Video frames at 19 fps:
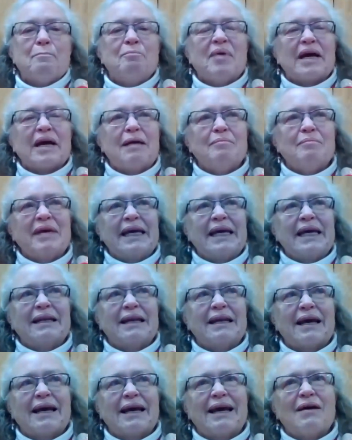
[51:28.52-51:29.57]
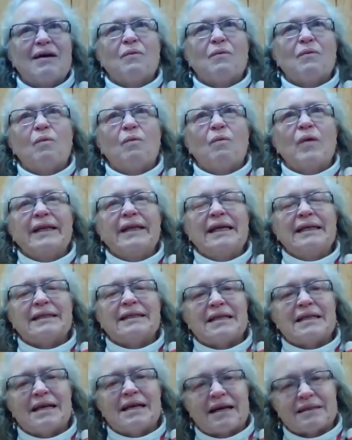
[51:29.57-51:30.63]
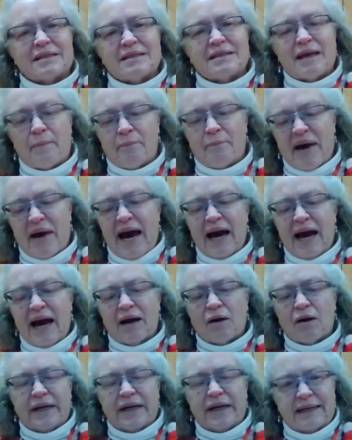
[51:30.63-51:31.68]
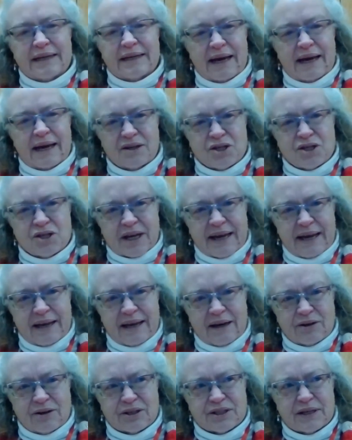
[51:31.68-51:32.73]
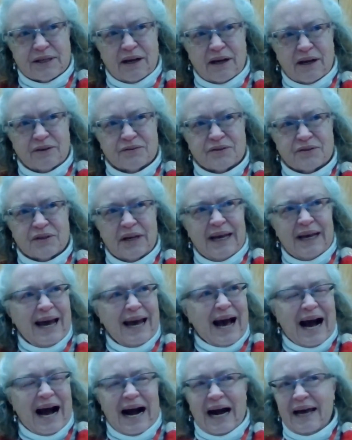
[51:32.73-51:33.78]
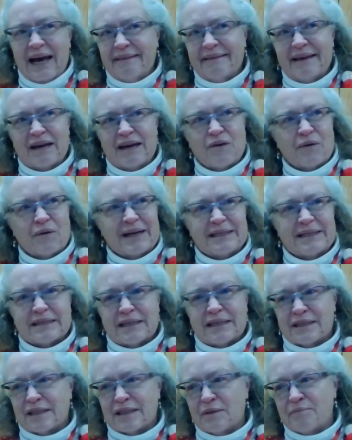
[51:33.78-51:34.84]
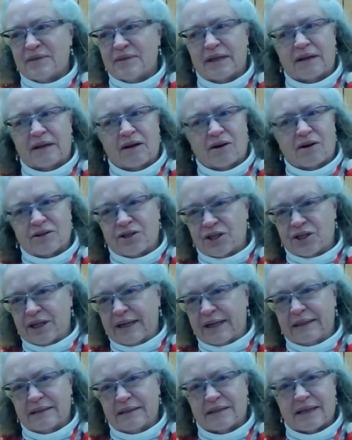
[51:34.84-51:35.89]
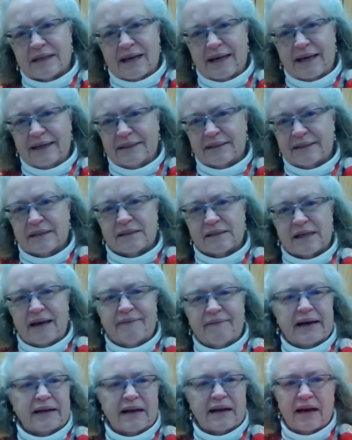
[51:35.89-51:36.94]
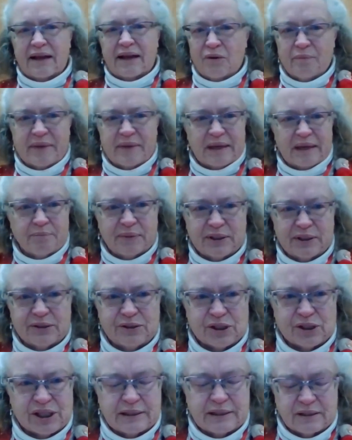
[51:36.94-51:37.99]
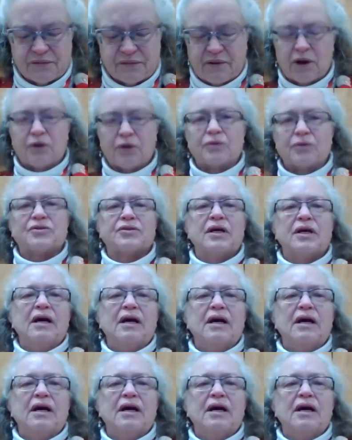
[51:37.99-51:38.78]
But I mean, we need to take a step back. We need to educate ourselves. I think racism's in our genes. I hate to say that, and I don't mean blue jeans, folks.